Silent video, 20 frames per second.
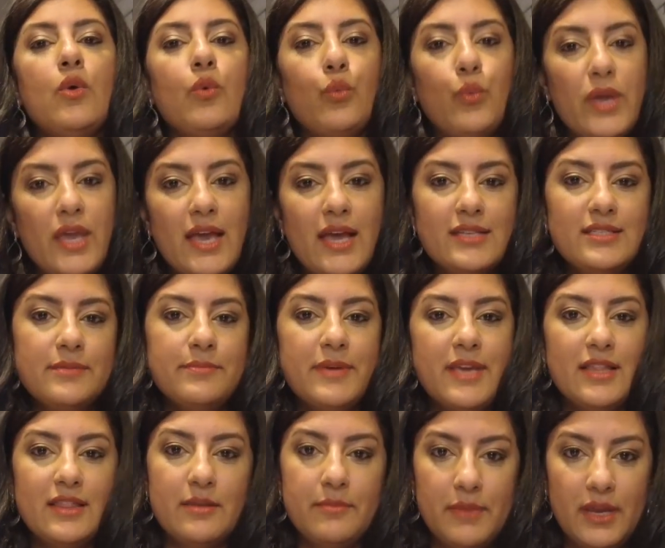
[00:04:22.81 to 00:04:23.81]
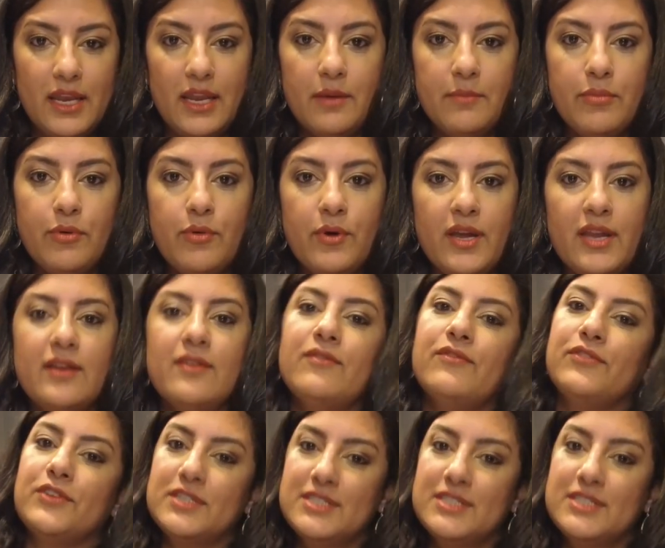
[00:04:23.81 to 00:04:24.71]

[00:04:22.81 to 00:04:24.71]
We had to be at the meeting point for